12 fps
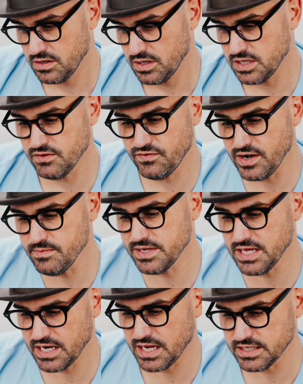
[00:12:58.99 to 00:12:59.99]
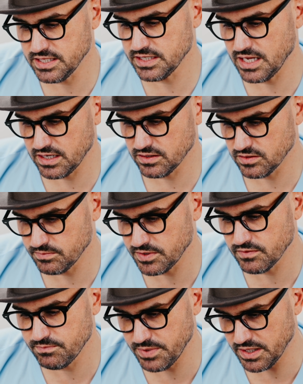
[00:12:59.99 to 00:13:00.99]
In the very beginning, I did get a little
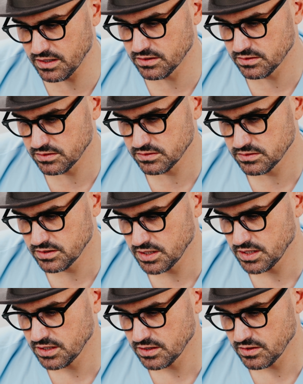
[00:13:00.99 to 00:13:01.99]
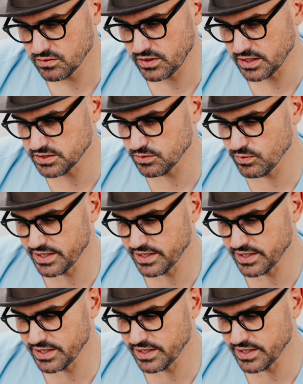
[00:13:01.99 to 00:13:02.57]
bit of bitter. Okay, so we're